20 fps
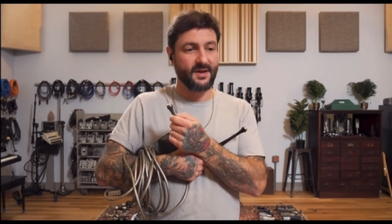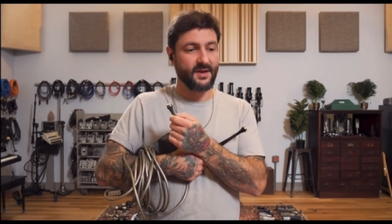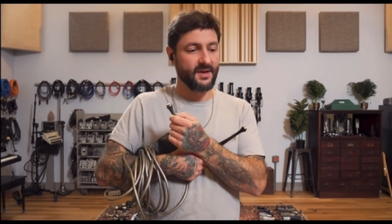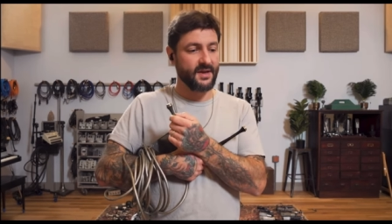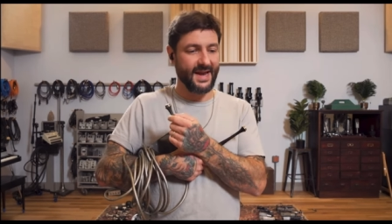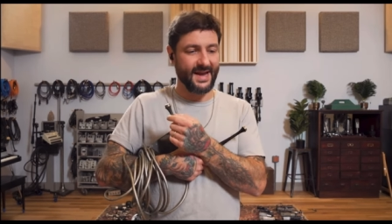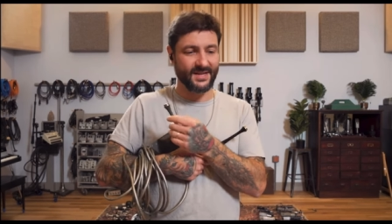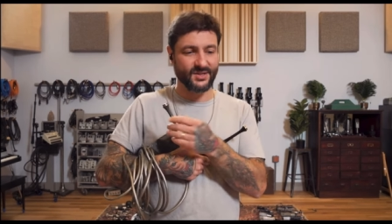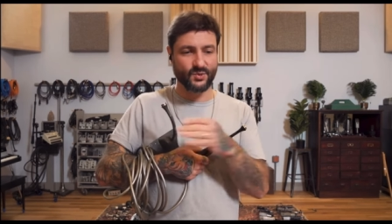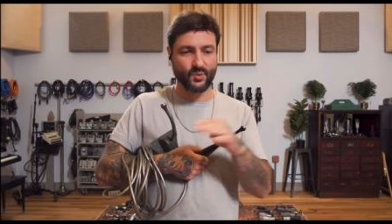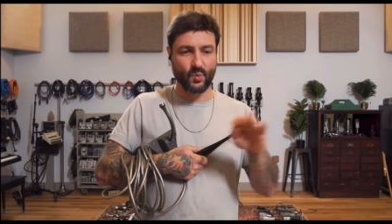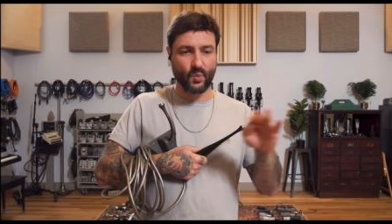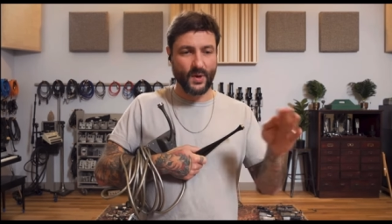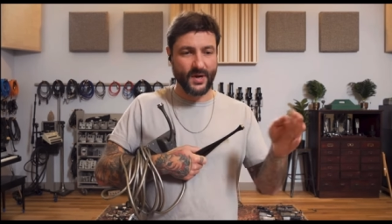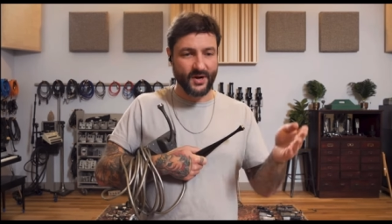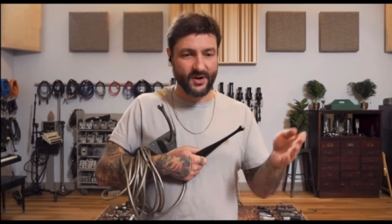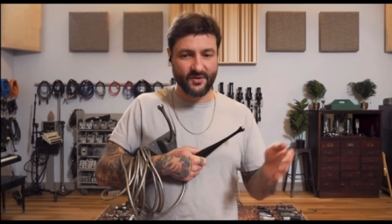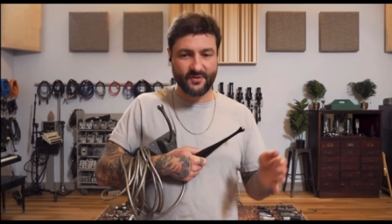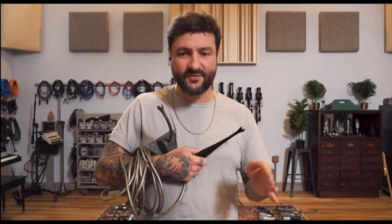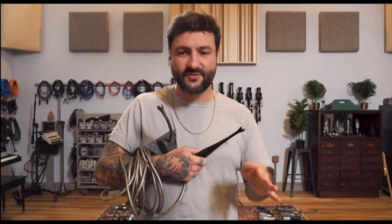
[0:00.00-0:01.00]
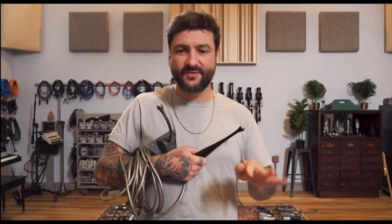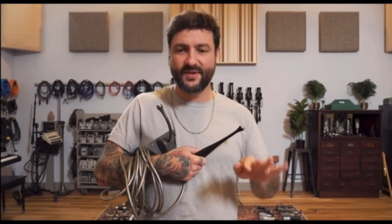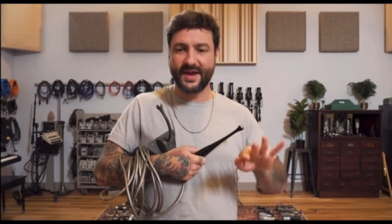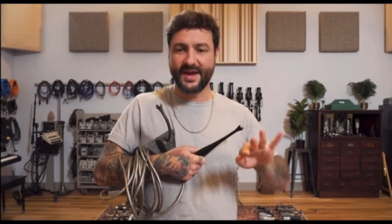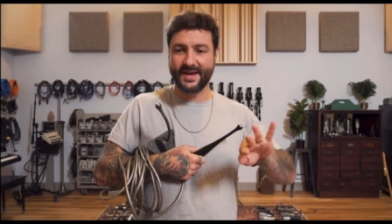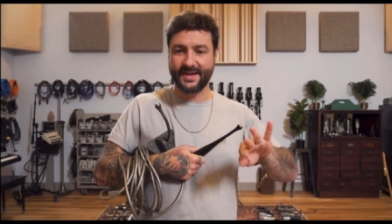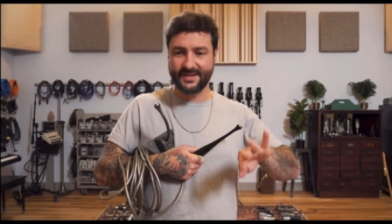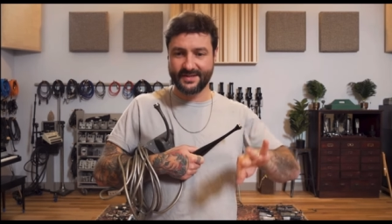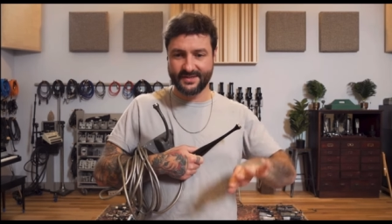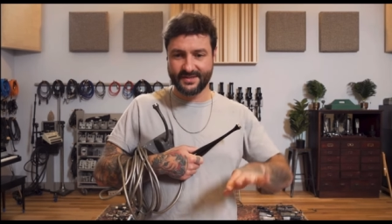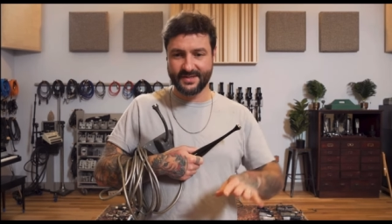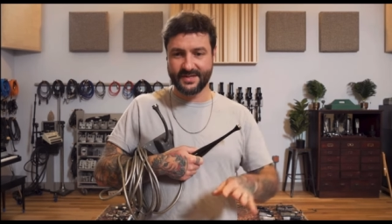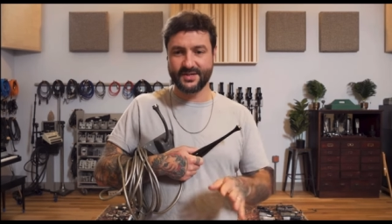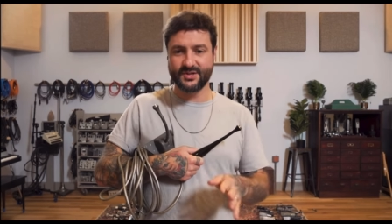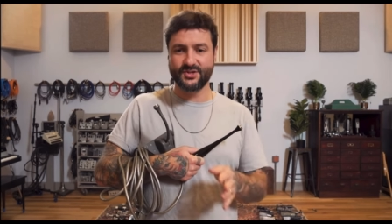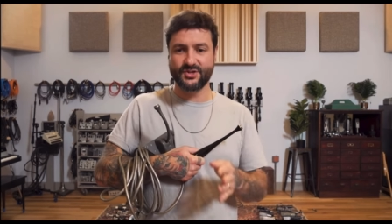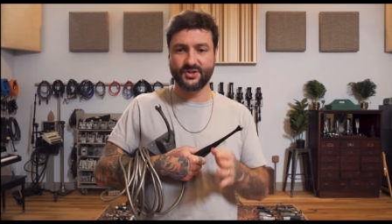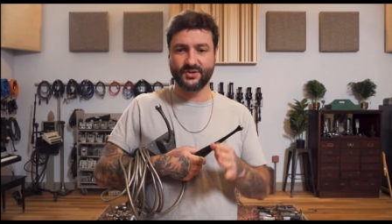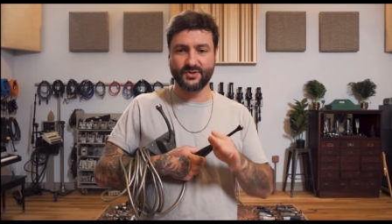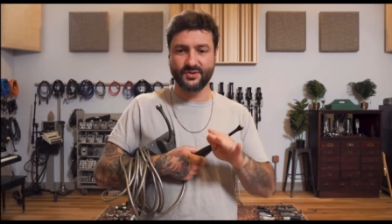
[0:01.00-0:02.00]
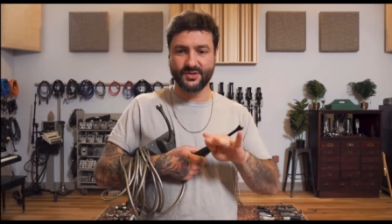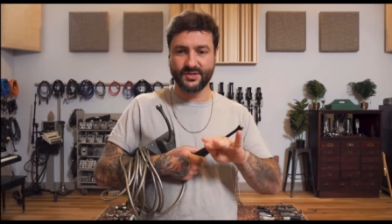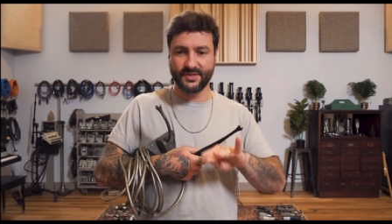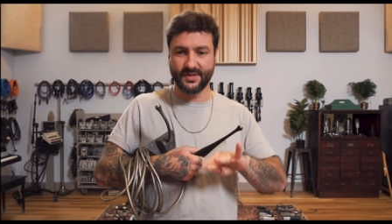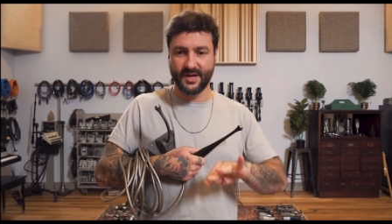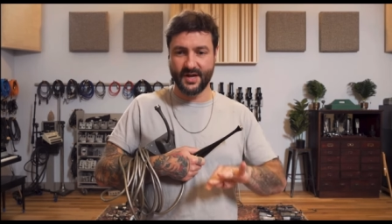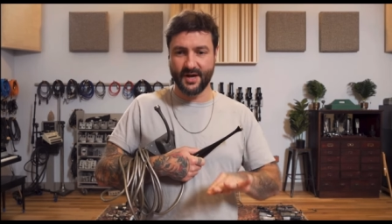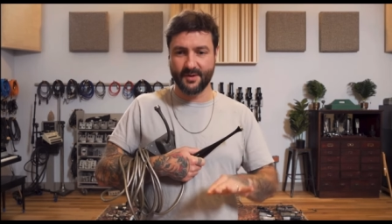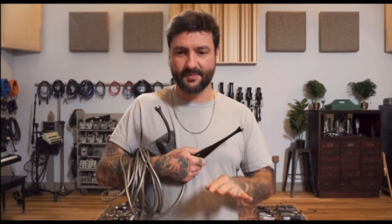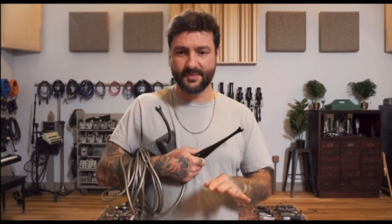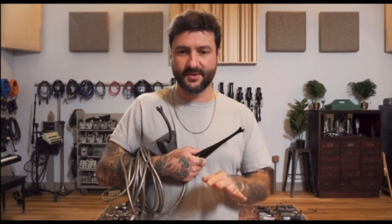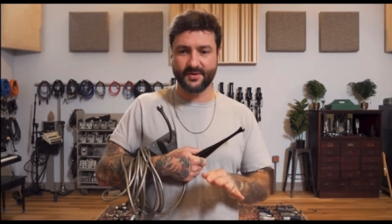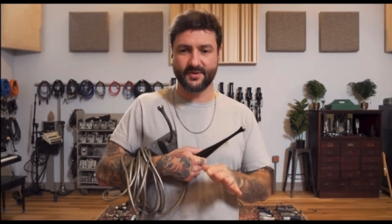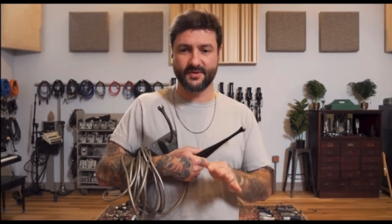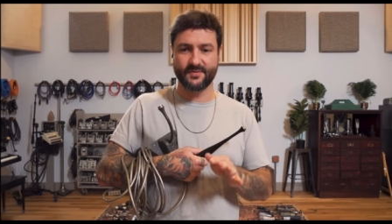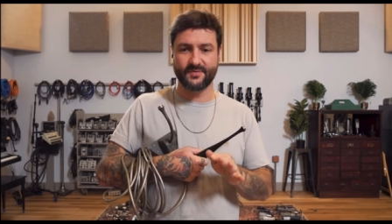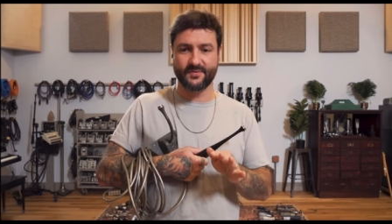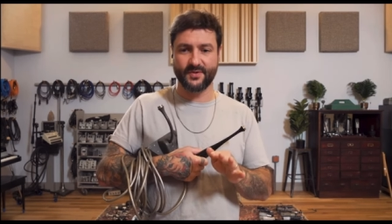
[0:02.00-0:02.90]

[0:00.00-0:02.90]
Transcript: It has weird phase issues in the upper